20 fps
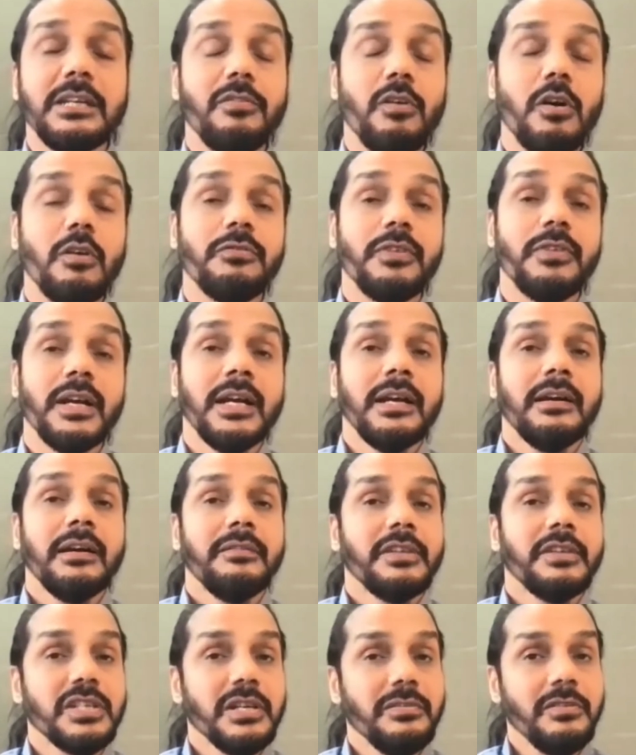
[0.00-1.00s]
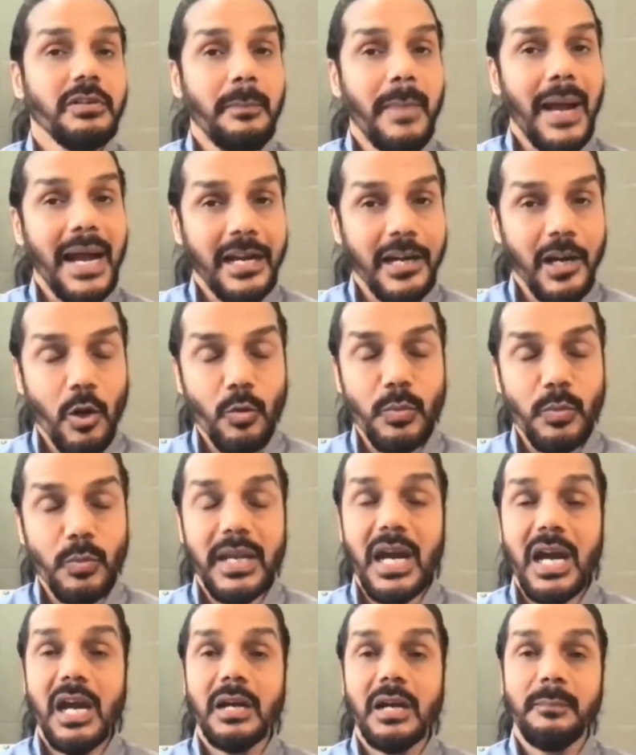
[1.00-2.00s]
of whichever background we
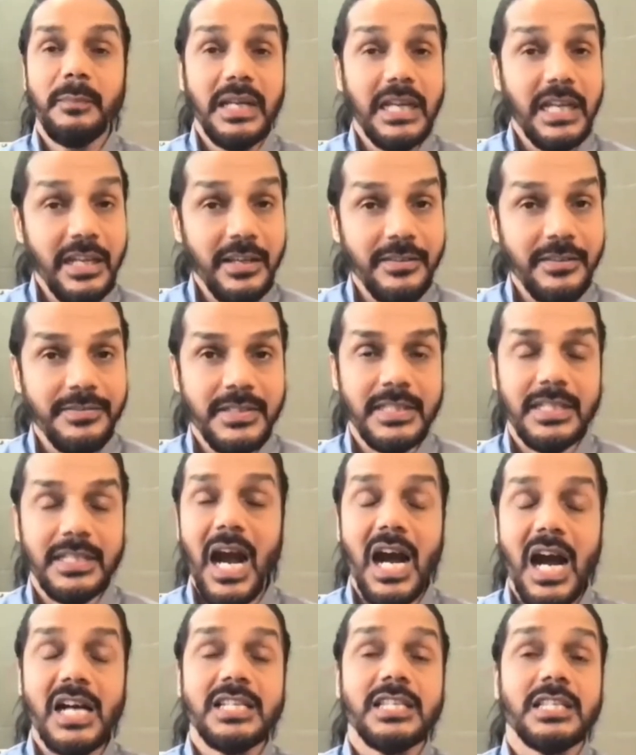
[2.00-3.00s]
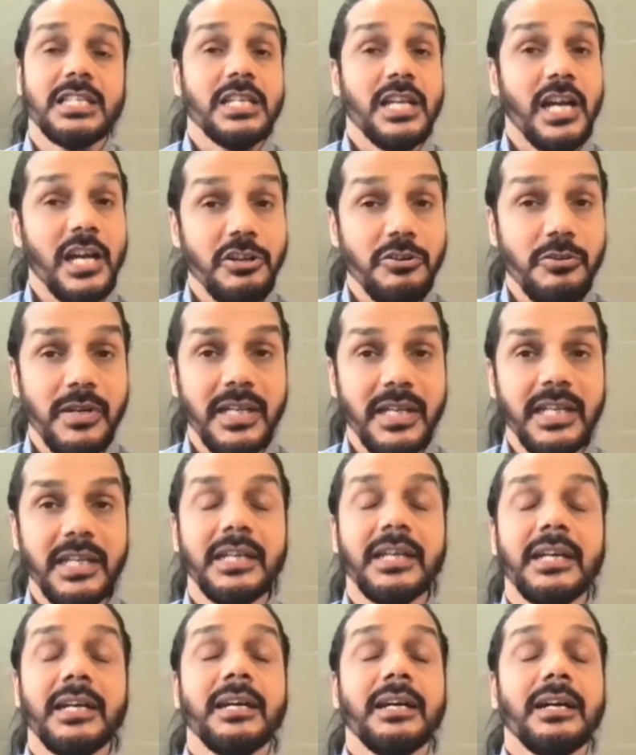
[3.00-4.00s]
are, beliefs, caste,
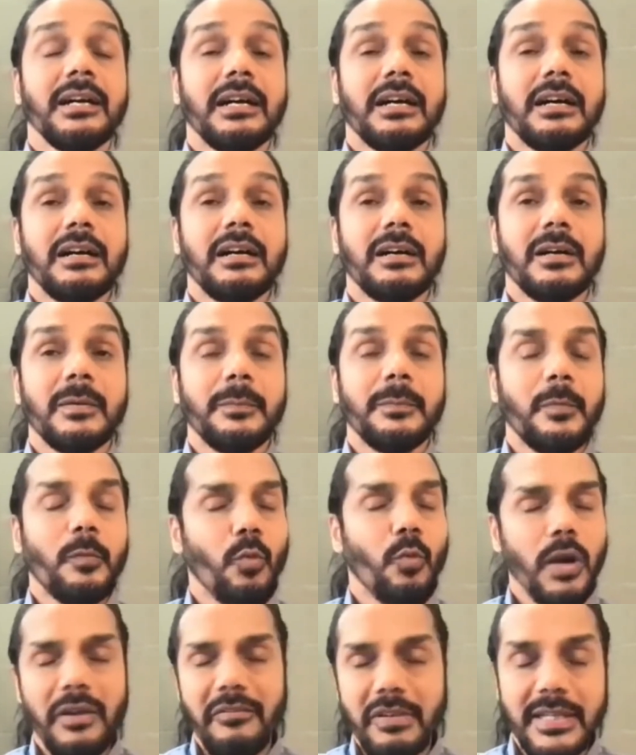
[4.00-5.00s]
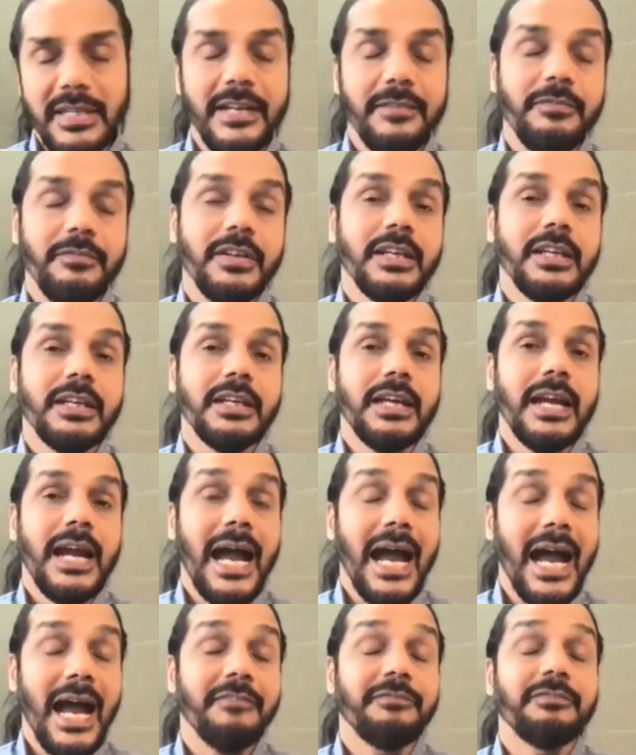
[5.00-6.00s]
country, whatever that we
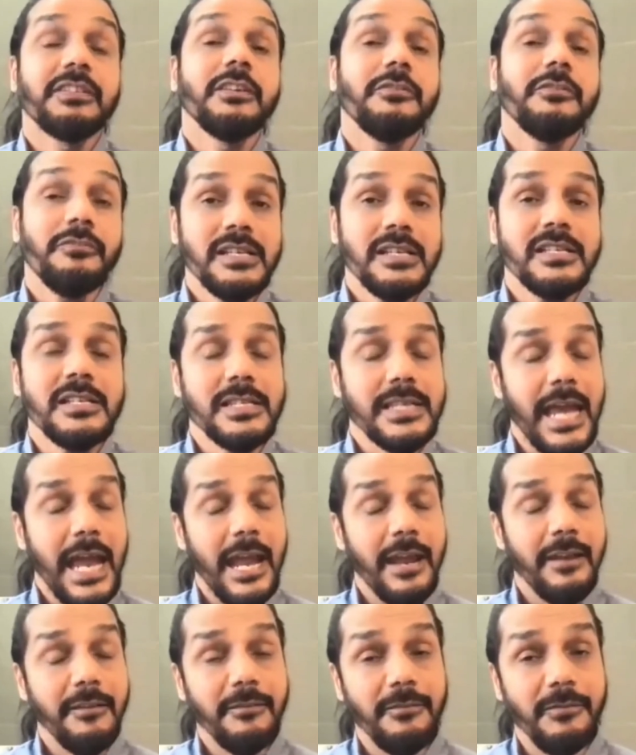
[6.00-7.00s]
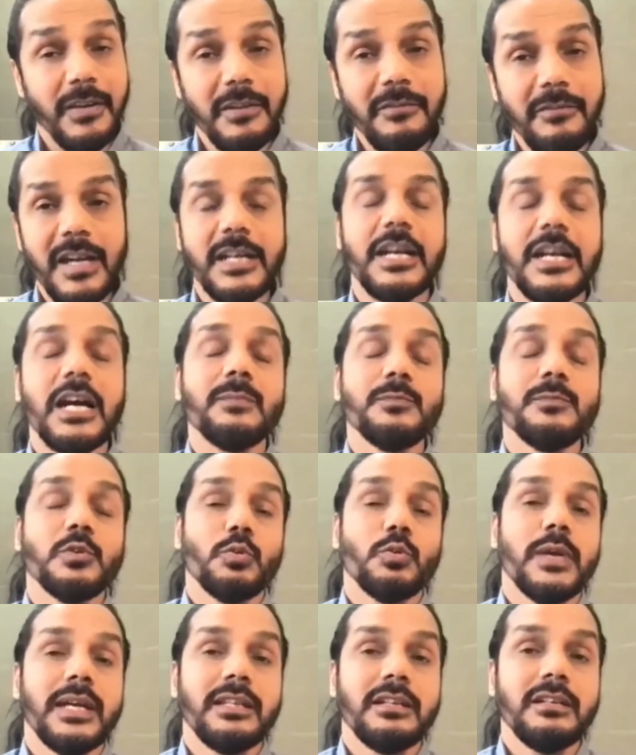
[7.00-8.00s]
have differences, everyone comes
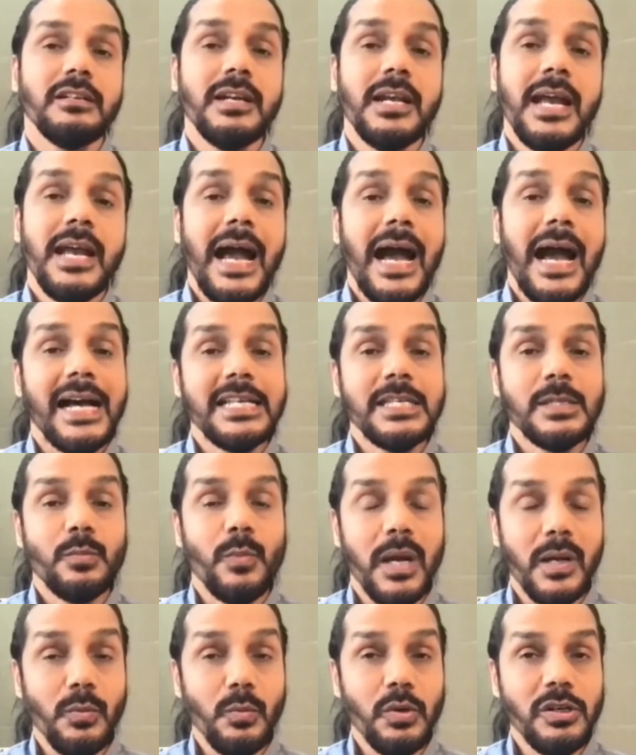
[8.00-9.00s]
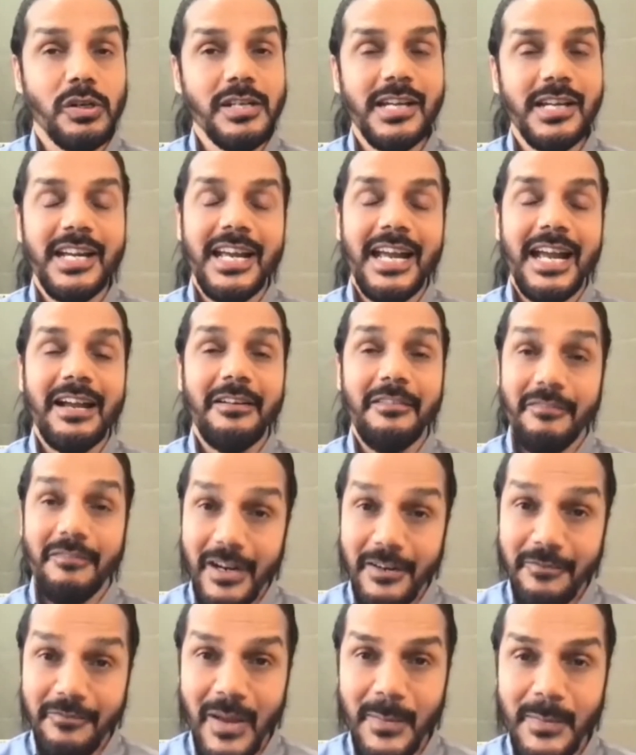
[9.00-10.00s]
together as one world,
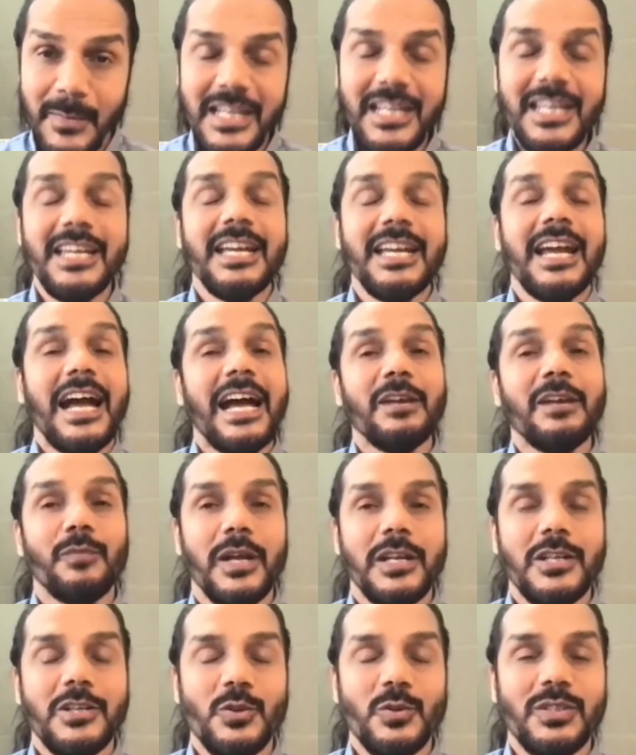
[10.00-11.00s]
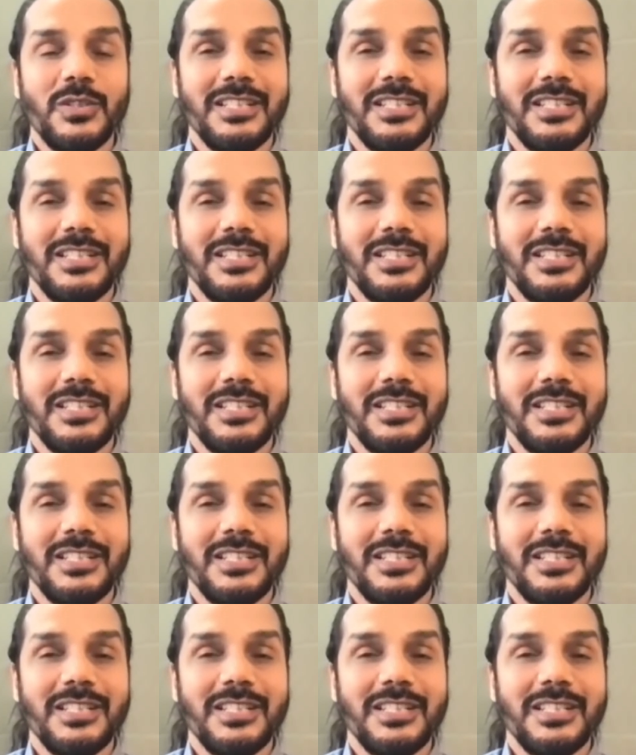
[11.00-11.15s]
one family, and one truth.